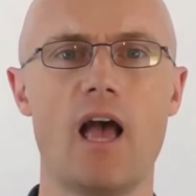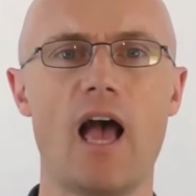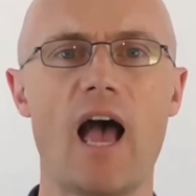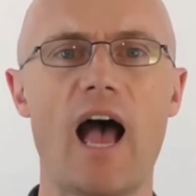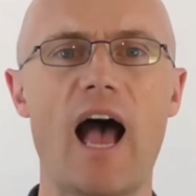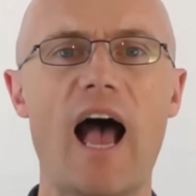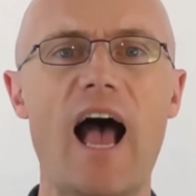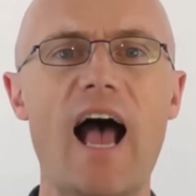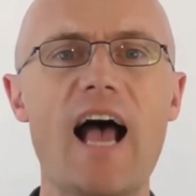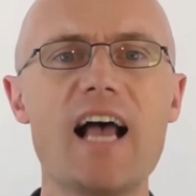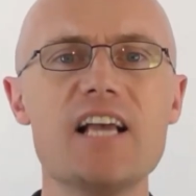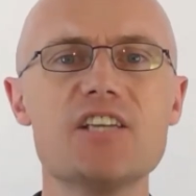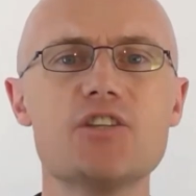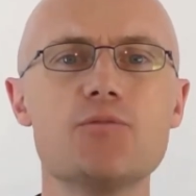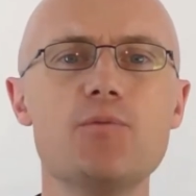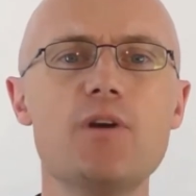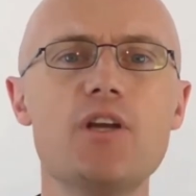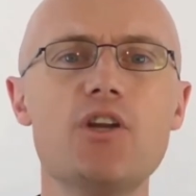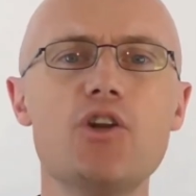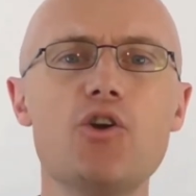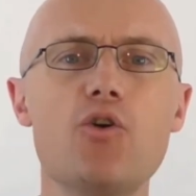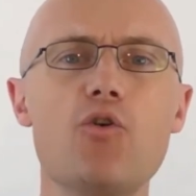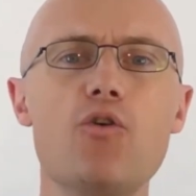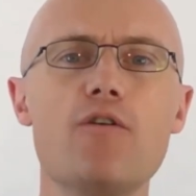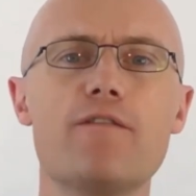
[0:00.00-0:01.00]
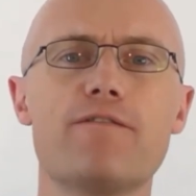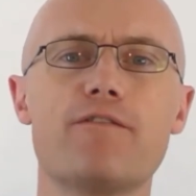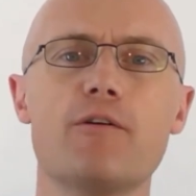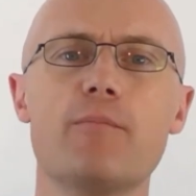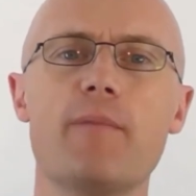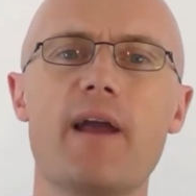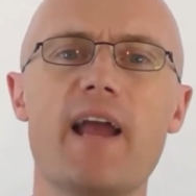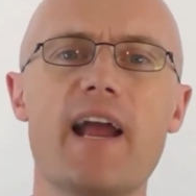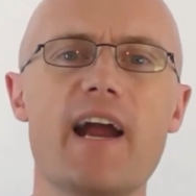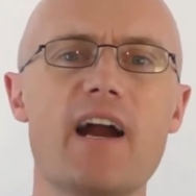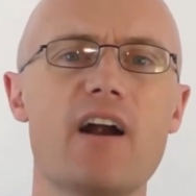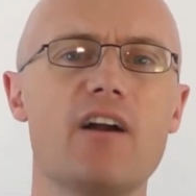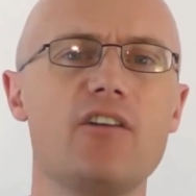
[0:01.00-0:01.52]
As we know
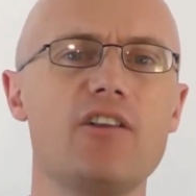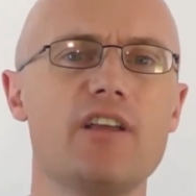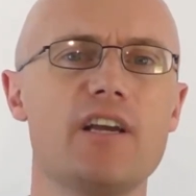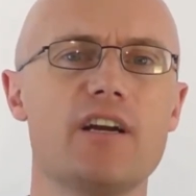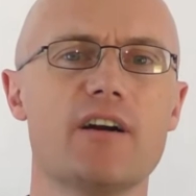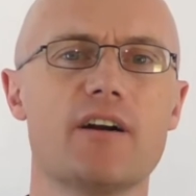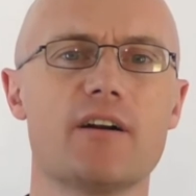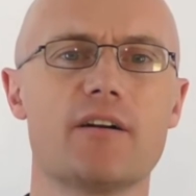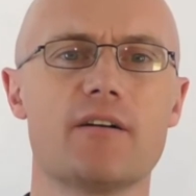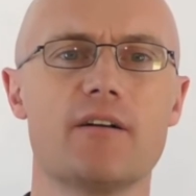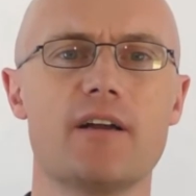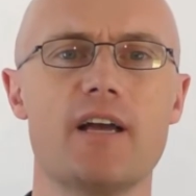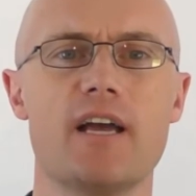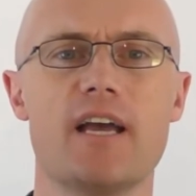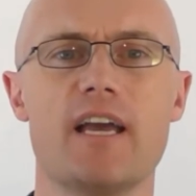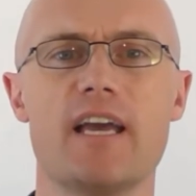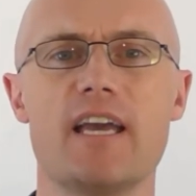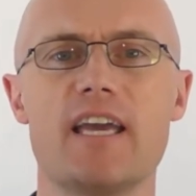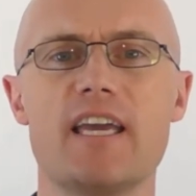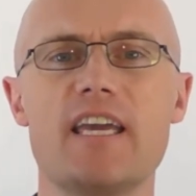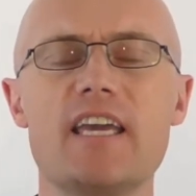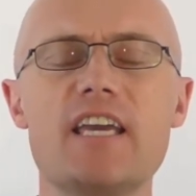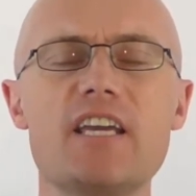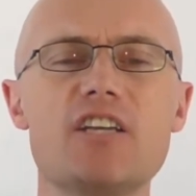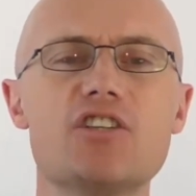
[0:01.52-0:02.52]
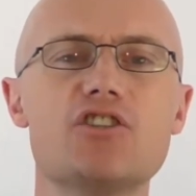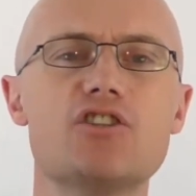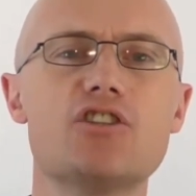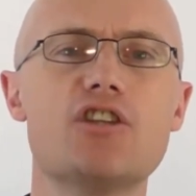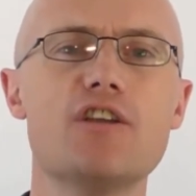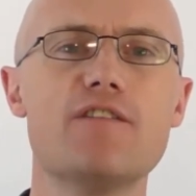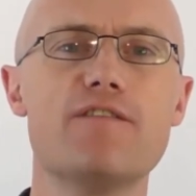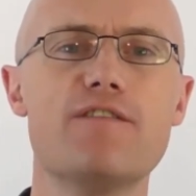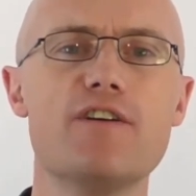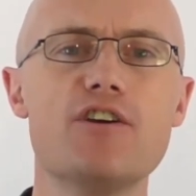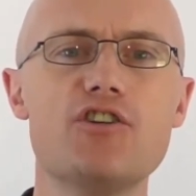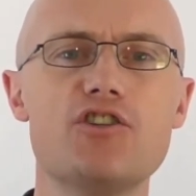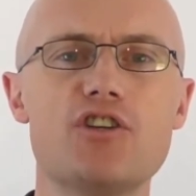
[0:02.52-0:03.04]
from earlier, each
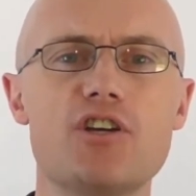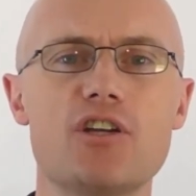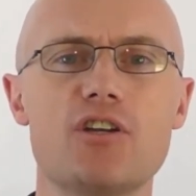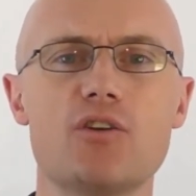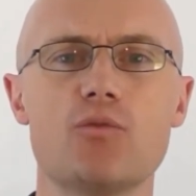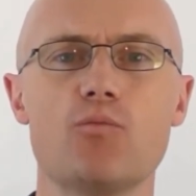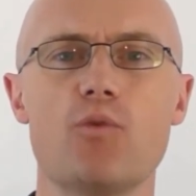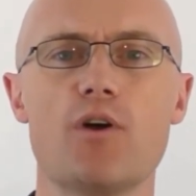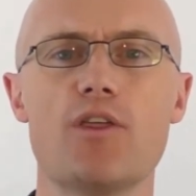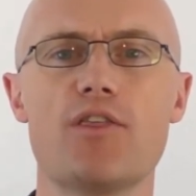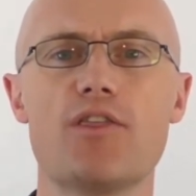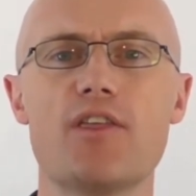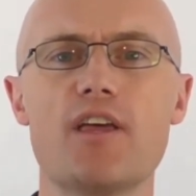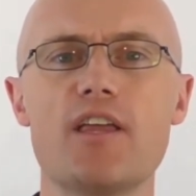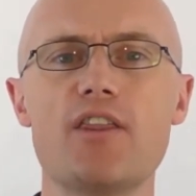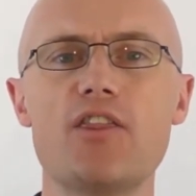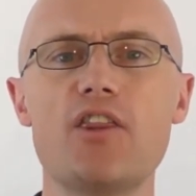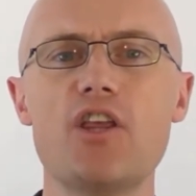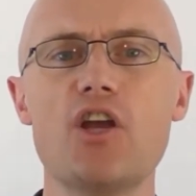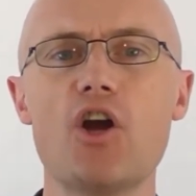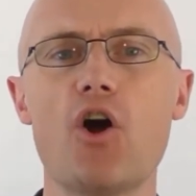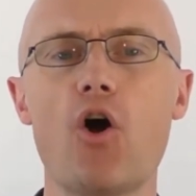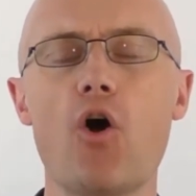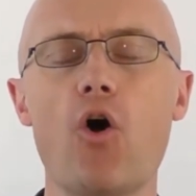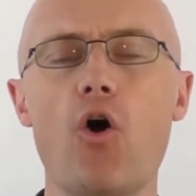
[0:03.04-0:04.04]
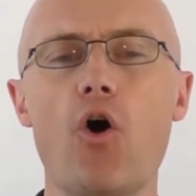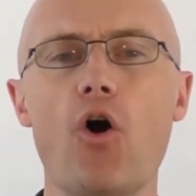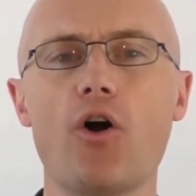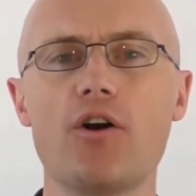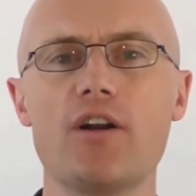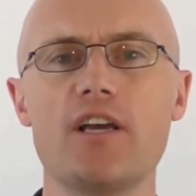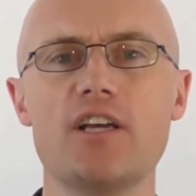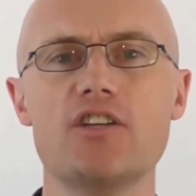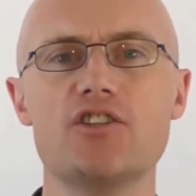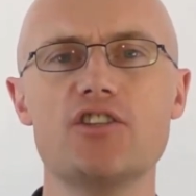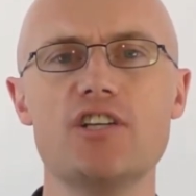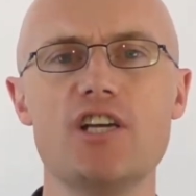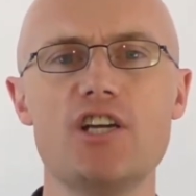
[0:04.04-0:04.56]
division within the
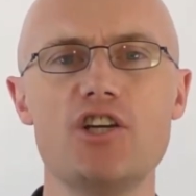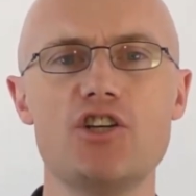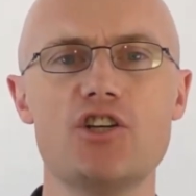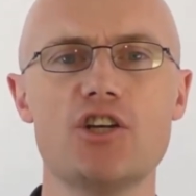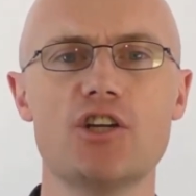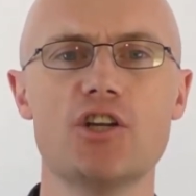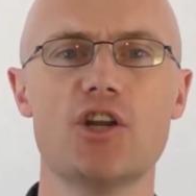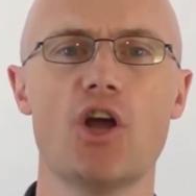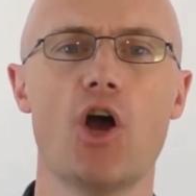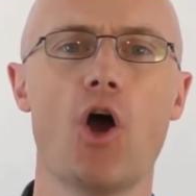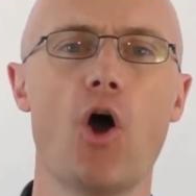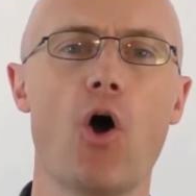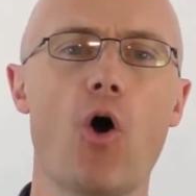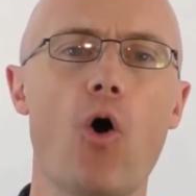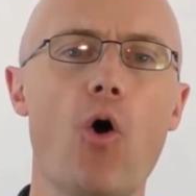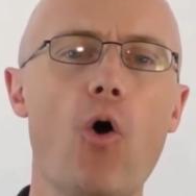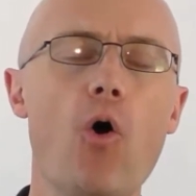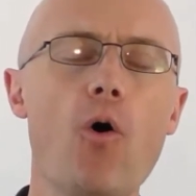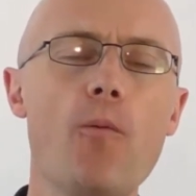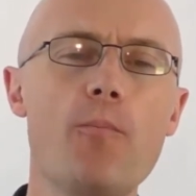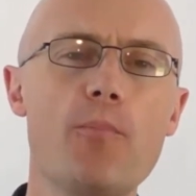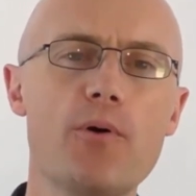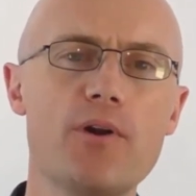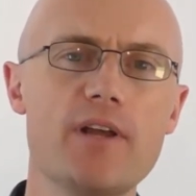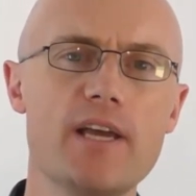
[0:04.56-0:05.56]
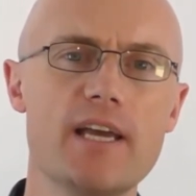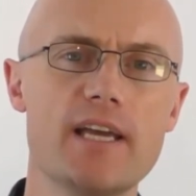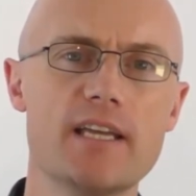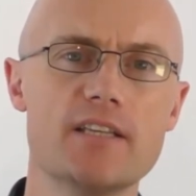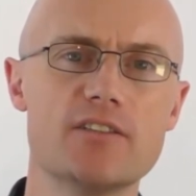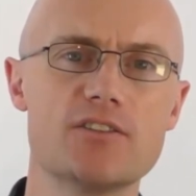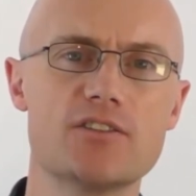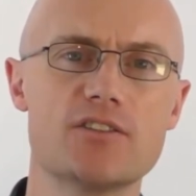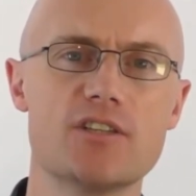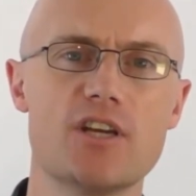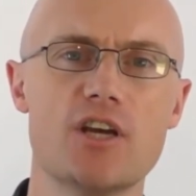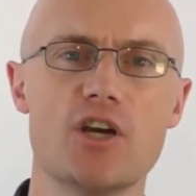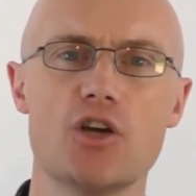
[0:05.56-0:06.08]
organisation
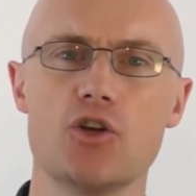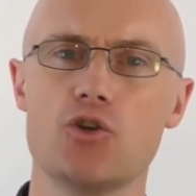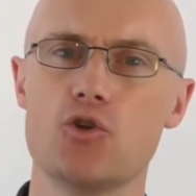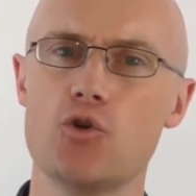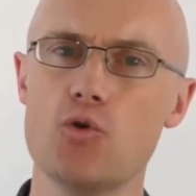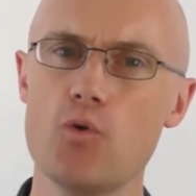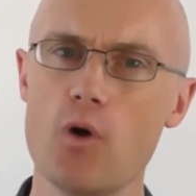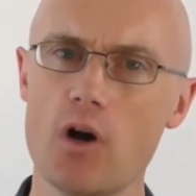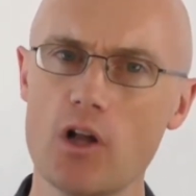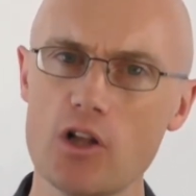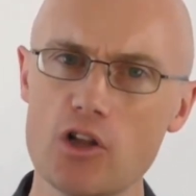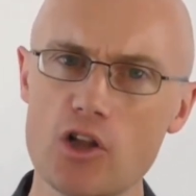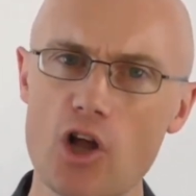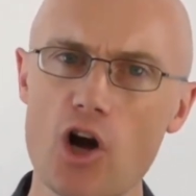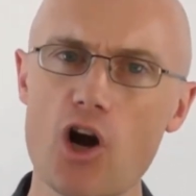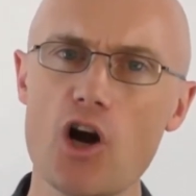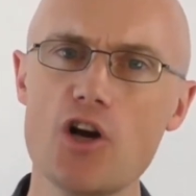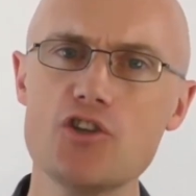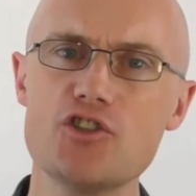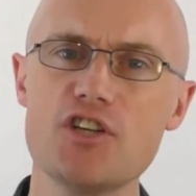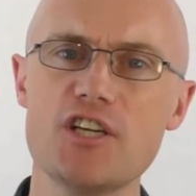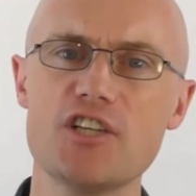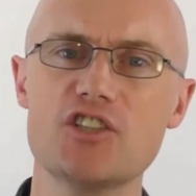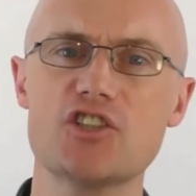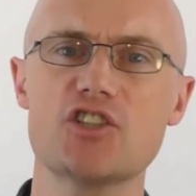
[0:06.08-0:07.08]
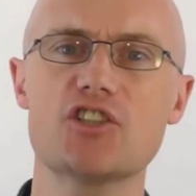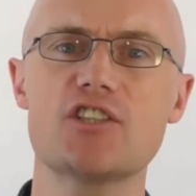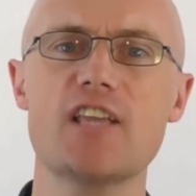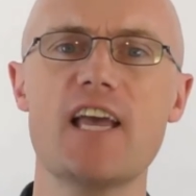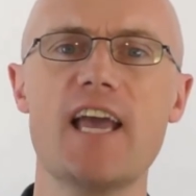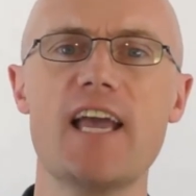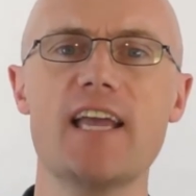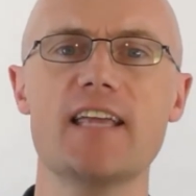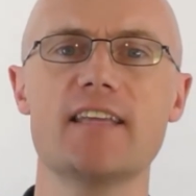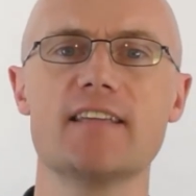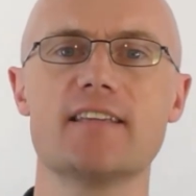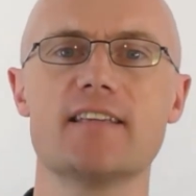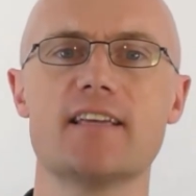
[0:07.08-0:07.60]
operates to a large
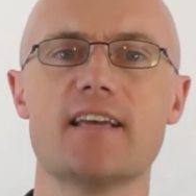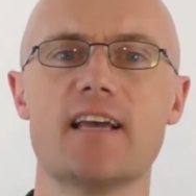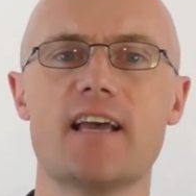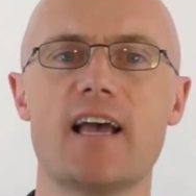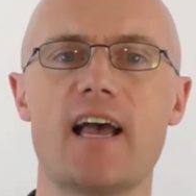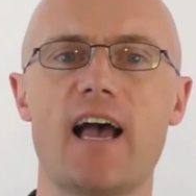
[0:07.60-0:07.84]
extent